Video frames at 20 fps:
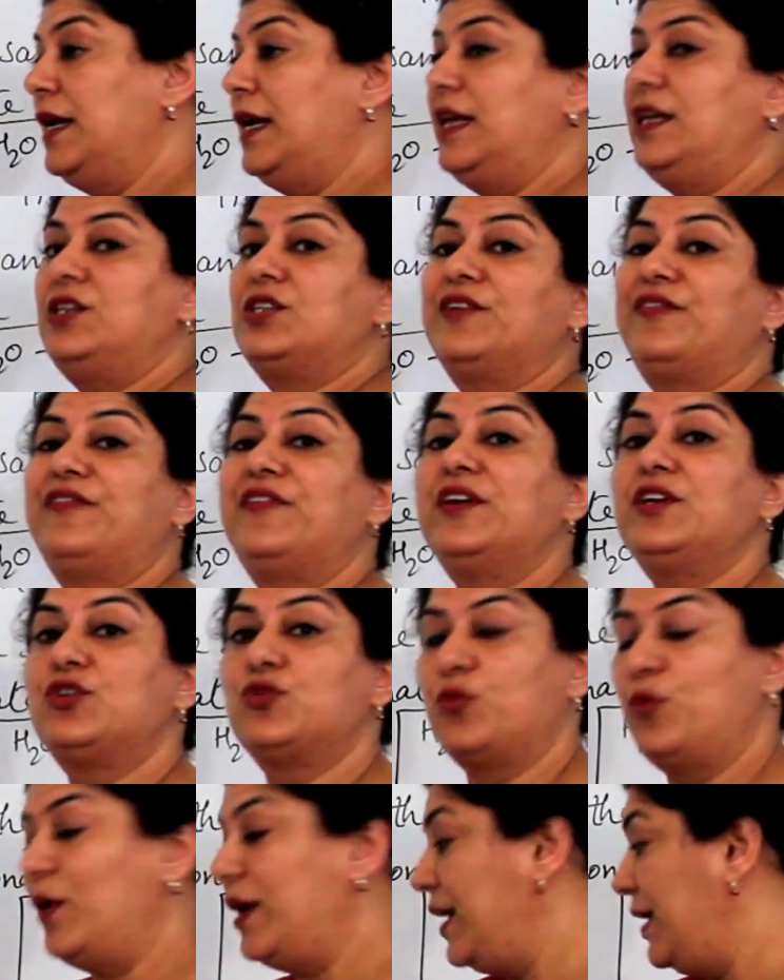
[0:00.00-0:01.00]
in
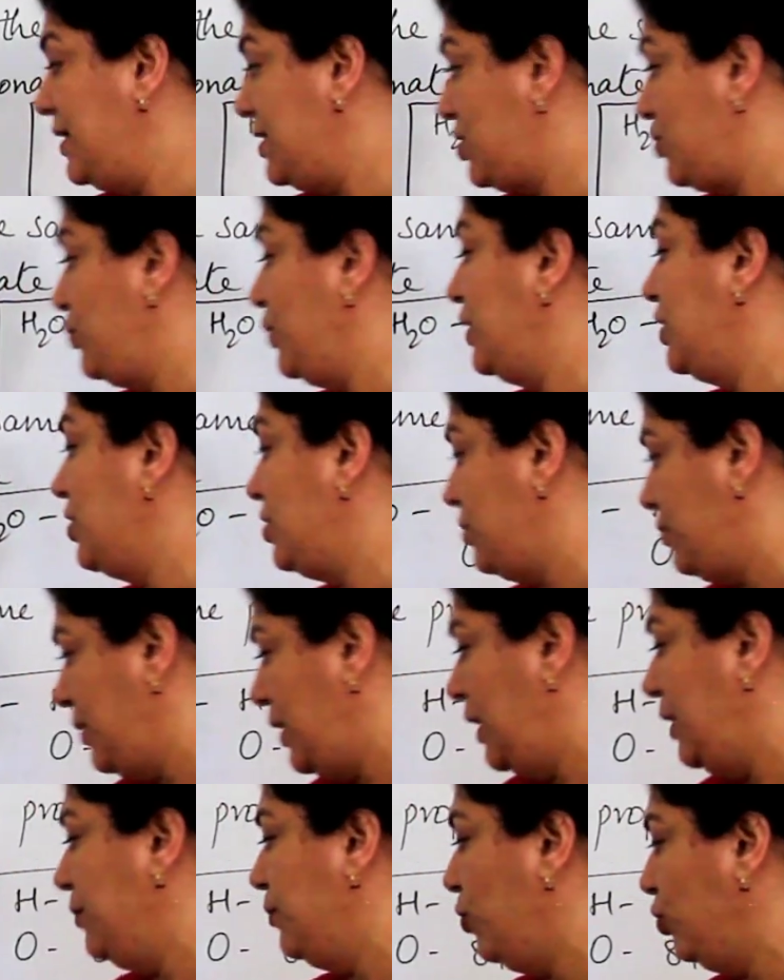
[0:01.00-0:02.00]
different ways
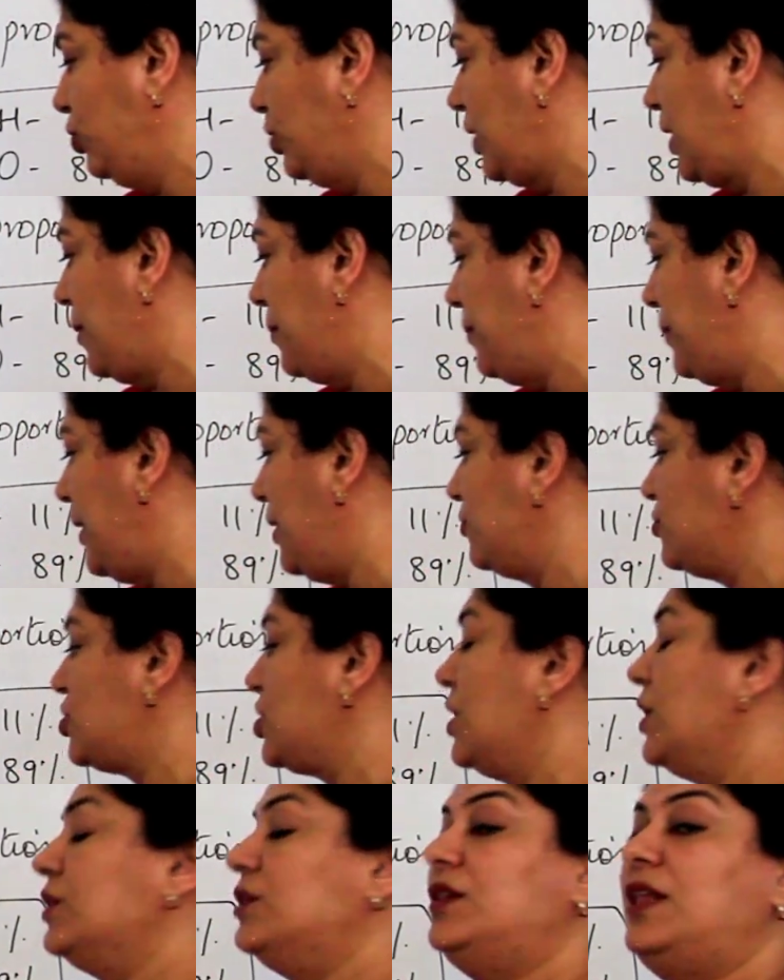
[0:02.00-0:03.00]
in both the compounds,